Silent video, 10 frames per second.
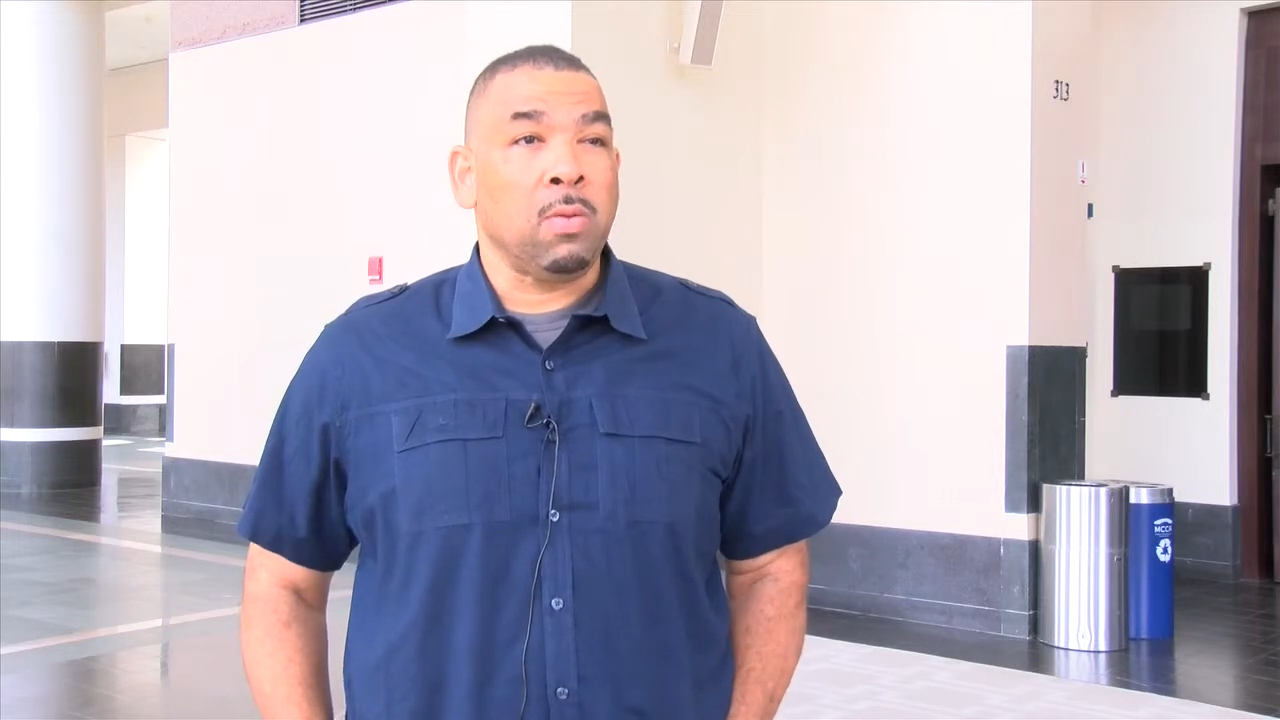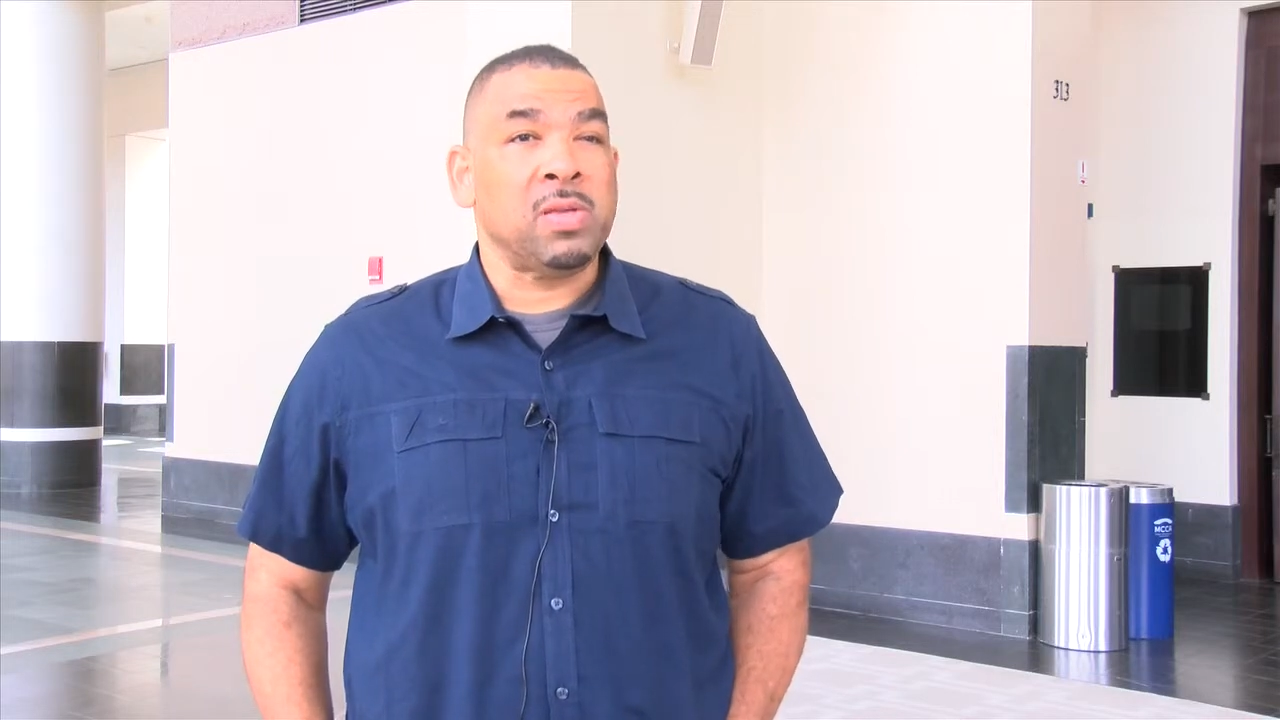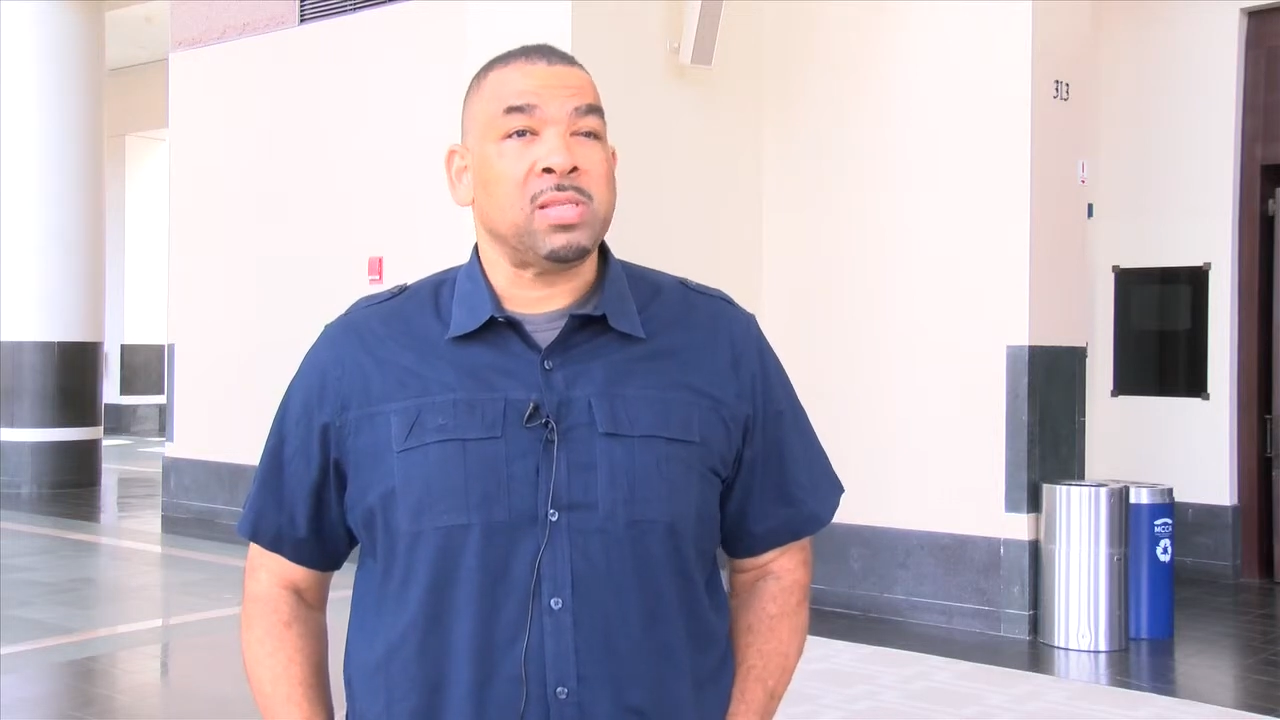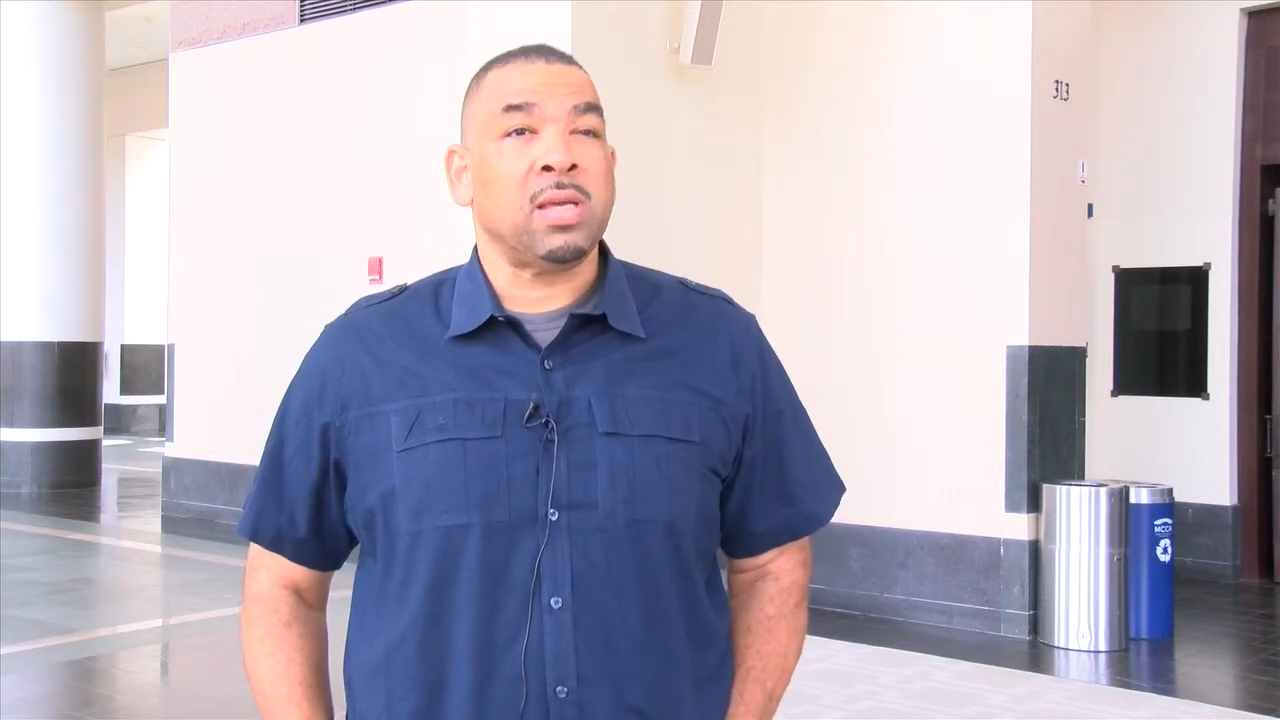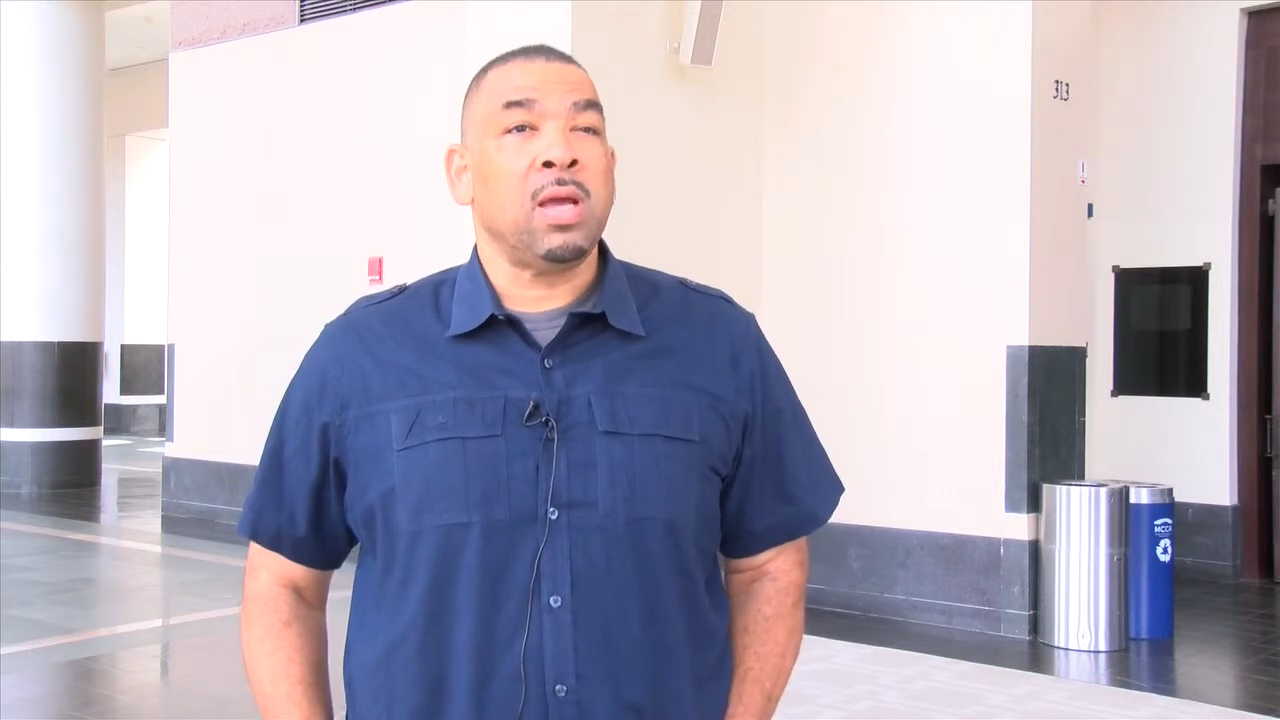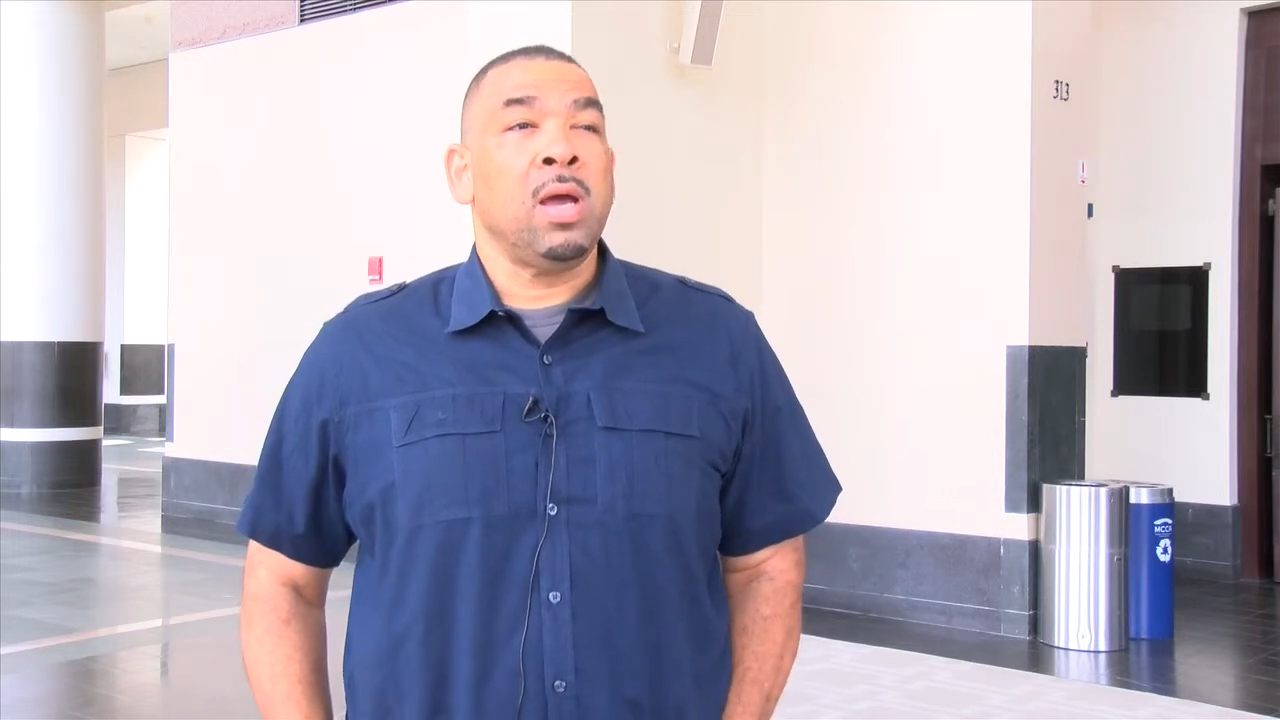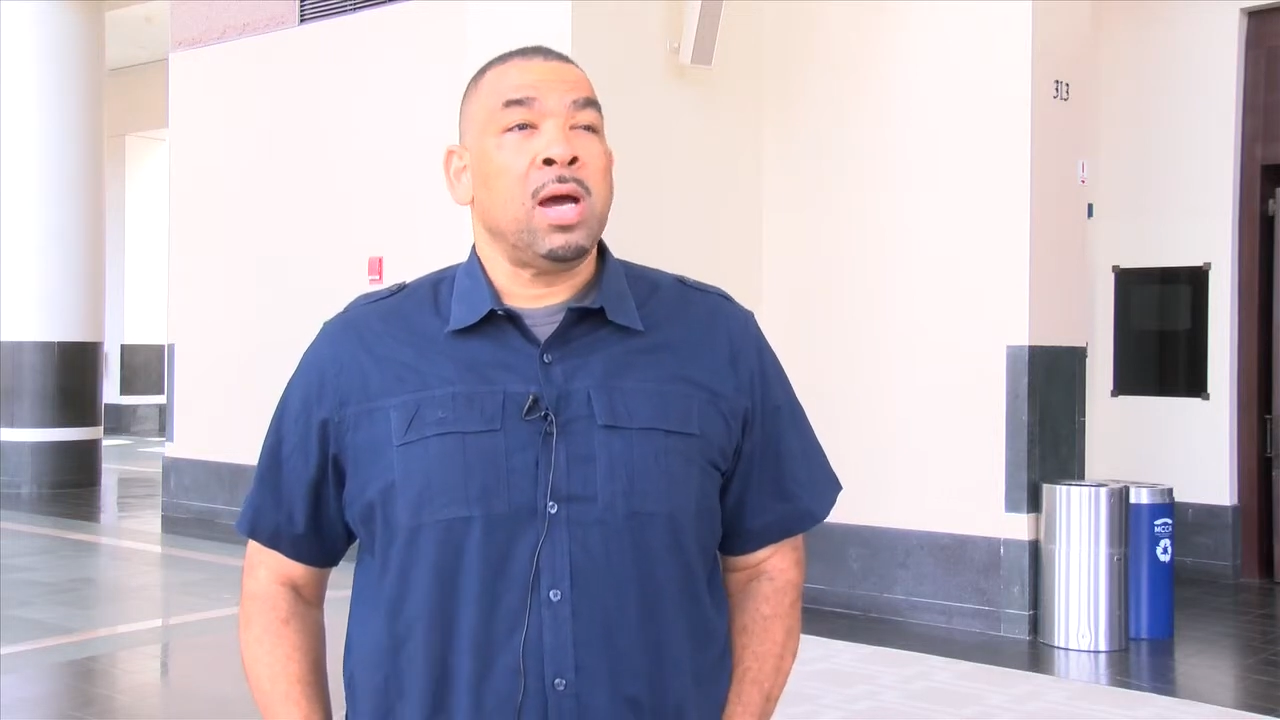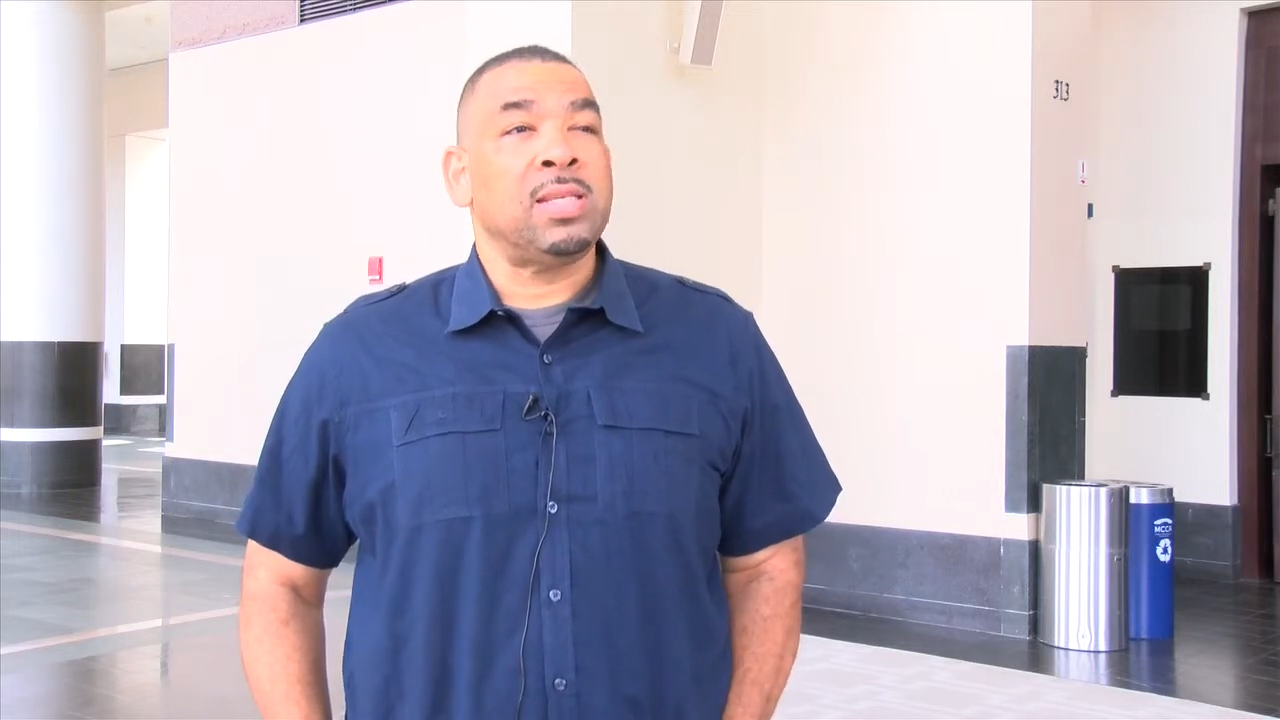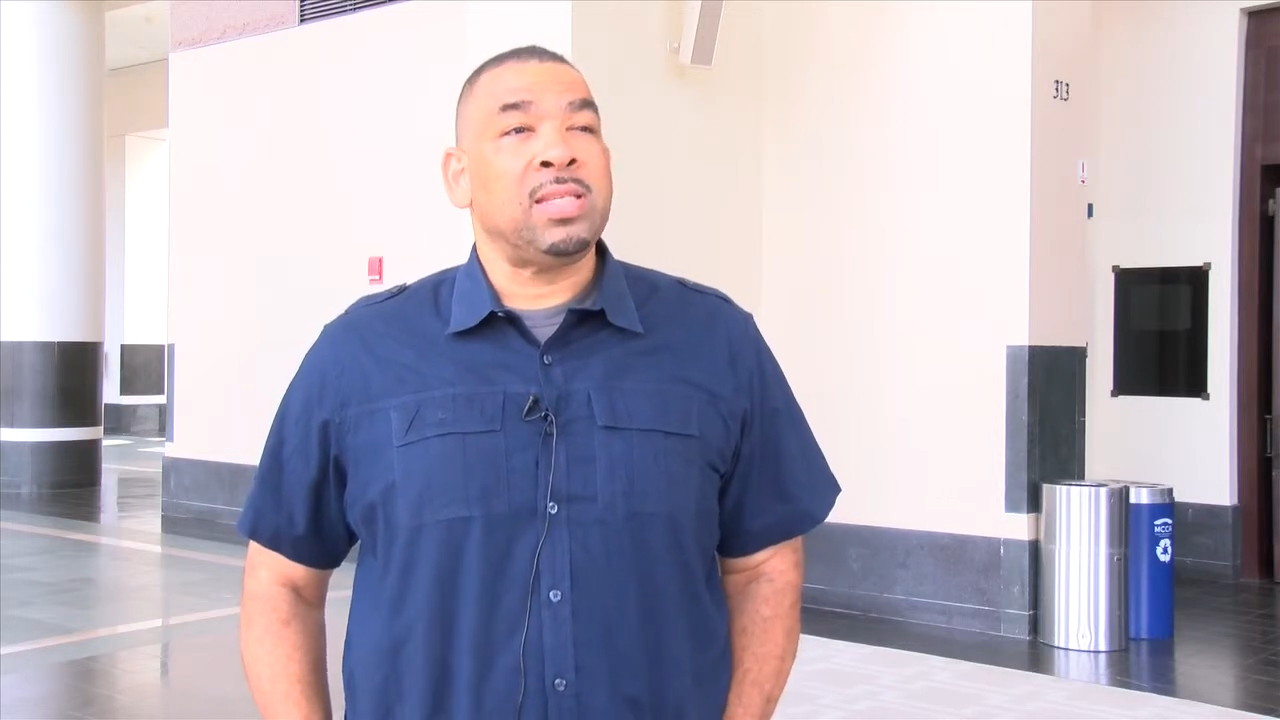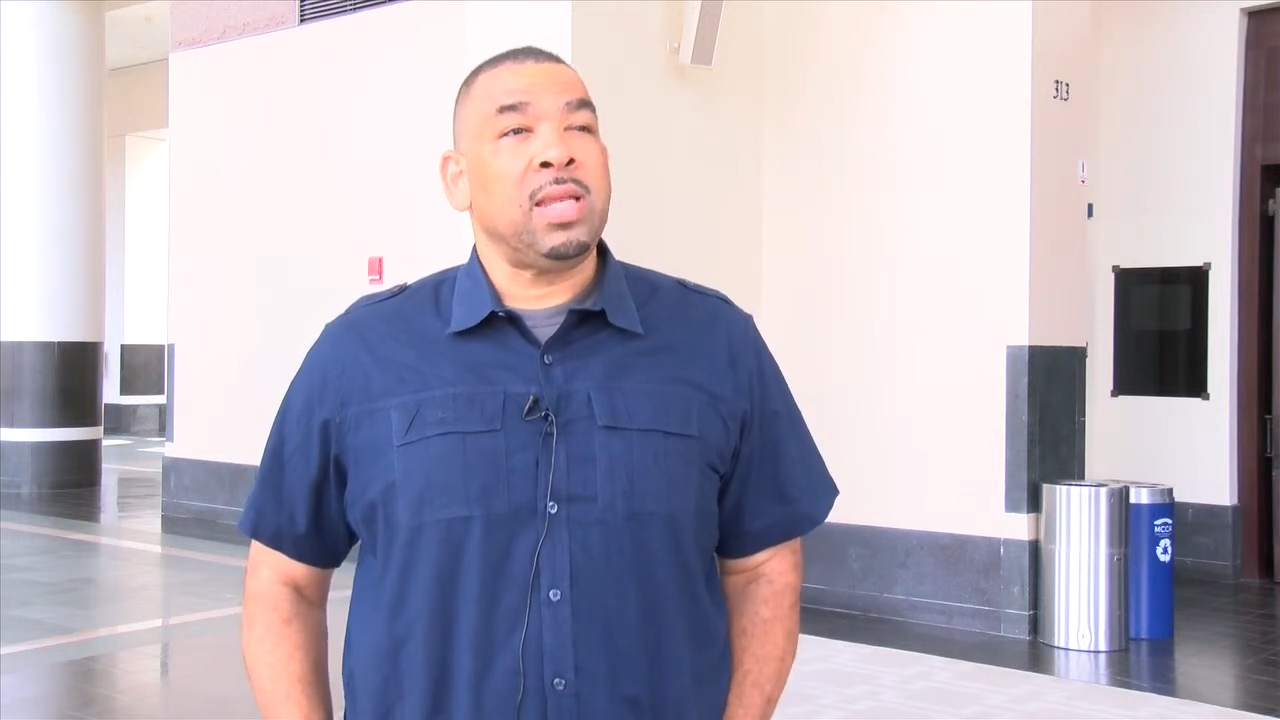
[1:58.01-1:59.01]
This is
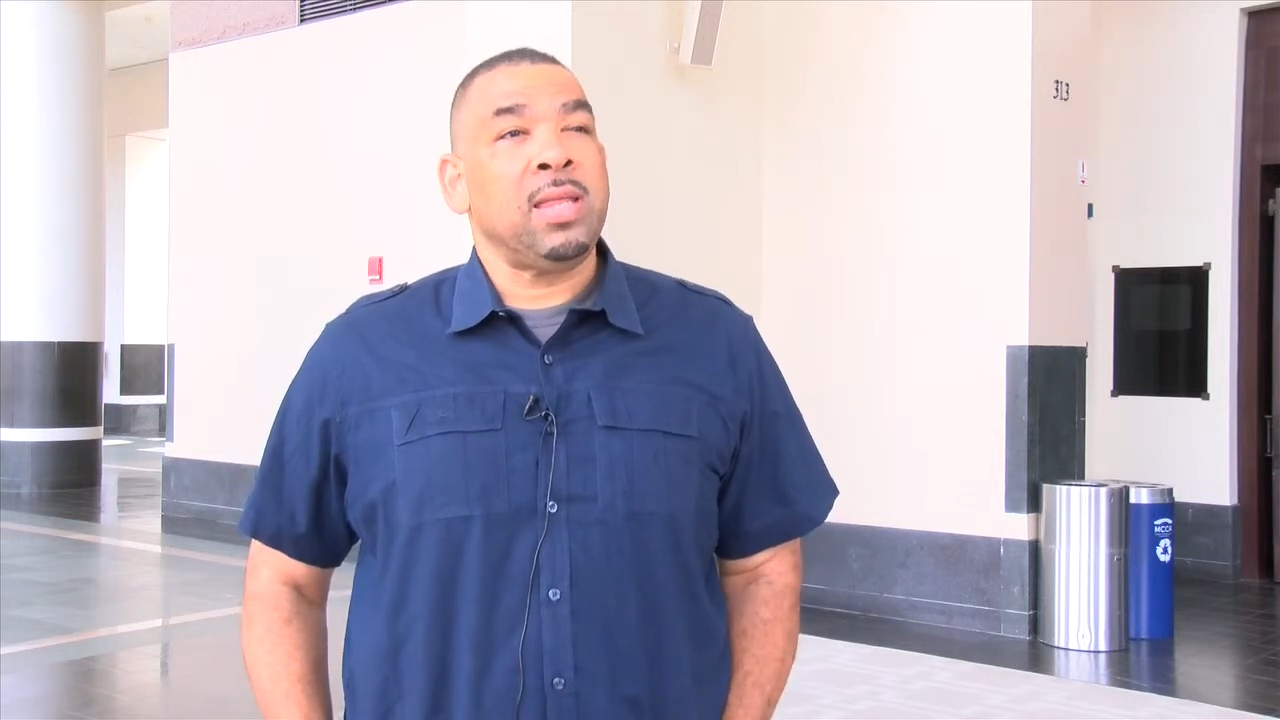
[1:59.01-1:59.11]
a city